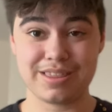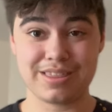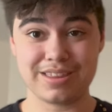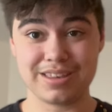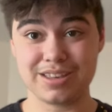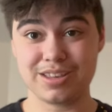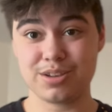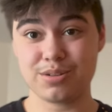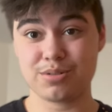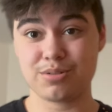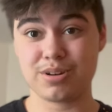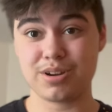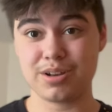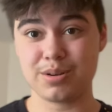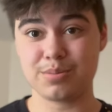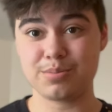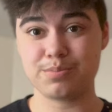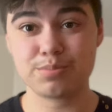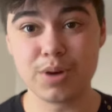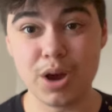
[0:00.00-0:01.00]
think you're
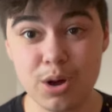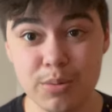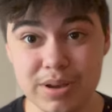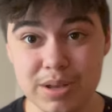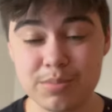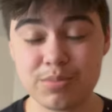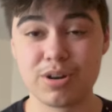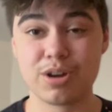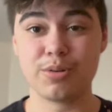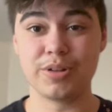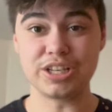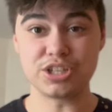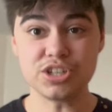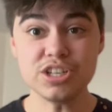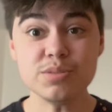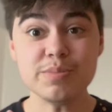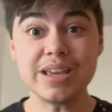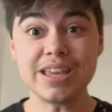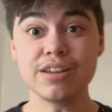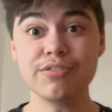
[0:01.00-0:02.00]
a poet bro? Like,
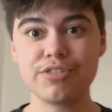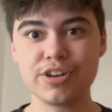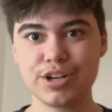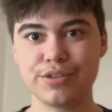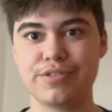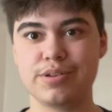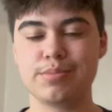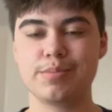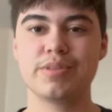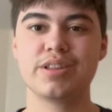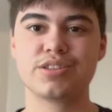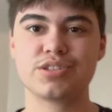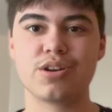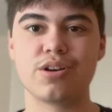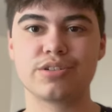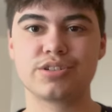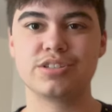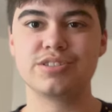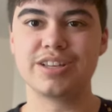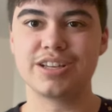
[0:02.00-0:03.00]
she's making fun of him in the
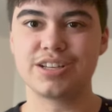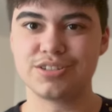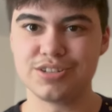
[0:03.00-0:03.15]
song. She's like,